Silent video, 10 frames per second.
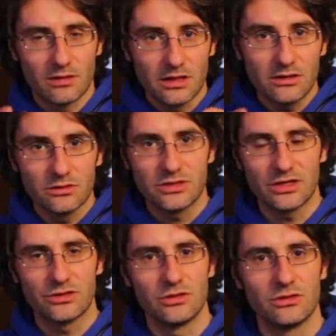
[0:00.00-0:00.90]
little
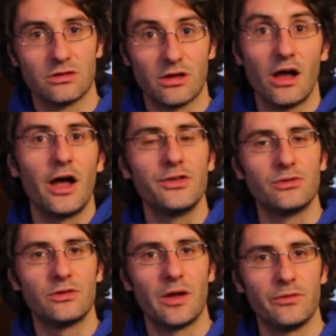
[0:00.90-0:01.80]
sections
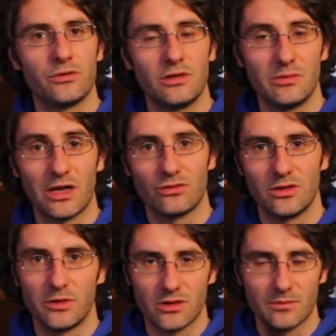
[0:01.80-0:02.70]
100 times so they actually
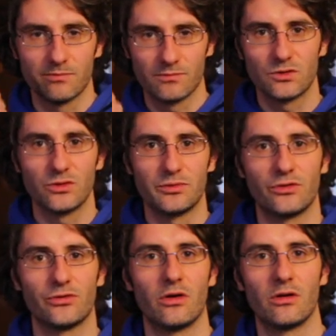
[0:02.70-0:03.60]
become super
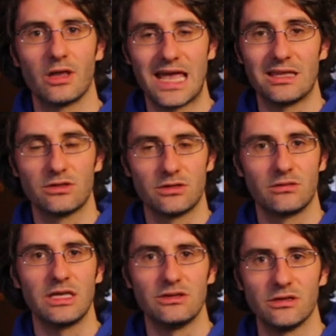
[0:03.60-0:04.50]
strong and
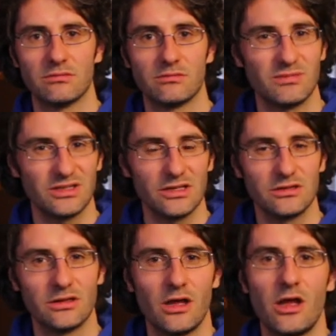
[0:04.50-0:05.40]
easy. Make
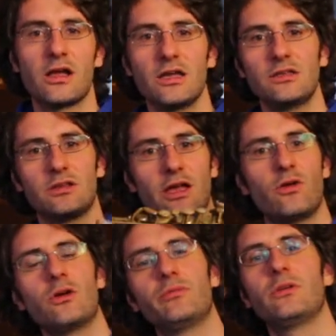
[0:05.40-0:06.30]
sense? Guys, I
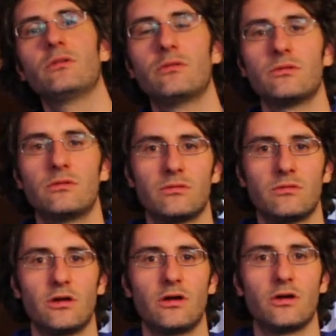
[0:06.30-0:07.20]
hope you
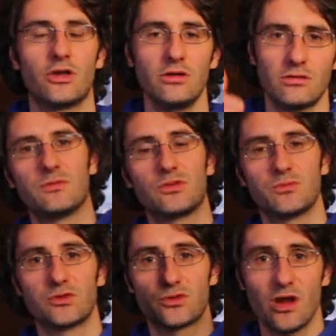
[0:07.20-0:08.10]
are good.
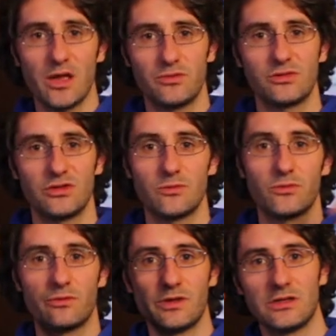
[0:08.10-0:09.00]
Subscribe to see
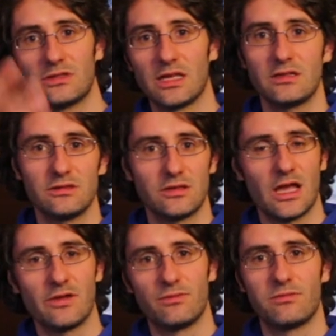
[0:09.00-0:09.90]
more videos like this. I
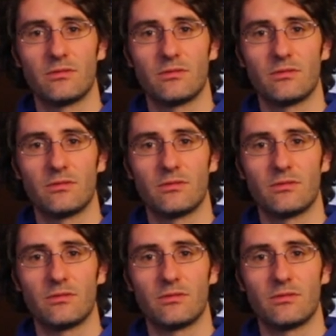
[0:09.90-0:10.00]
have